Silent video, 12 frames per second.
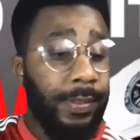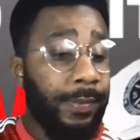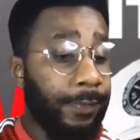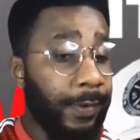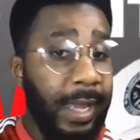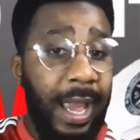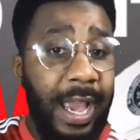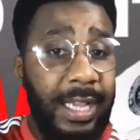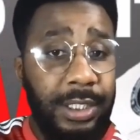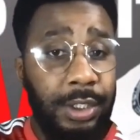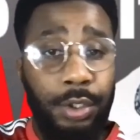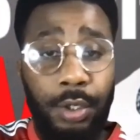For
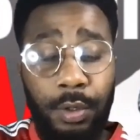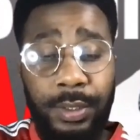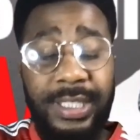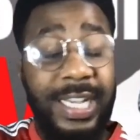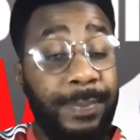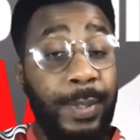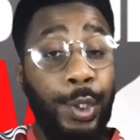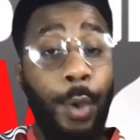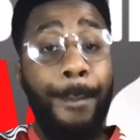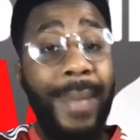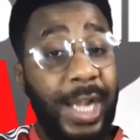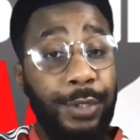guys, you know, this been your
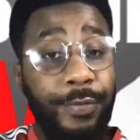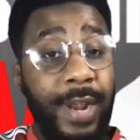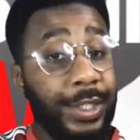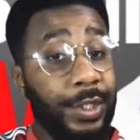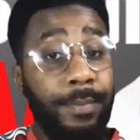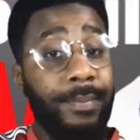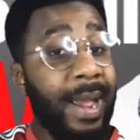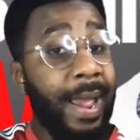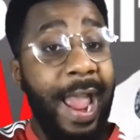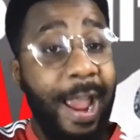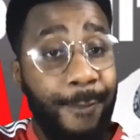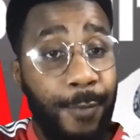match reaction by
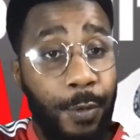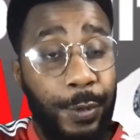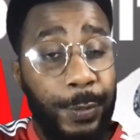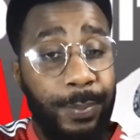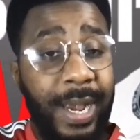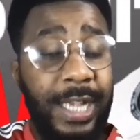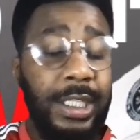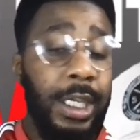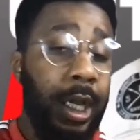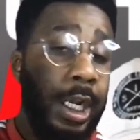Ivorian Spice.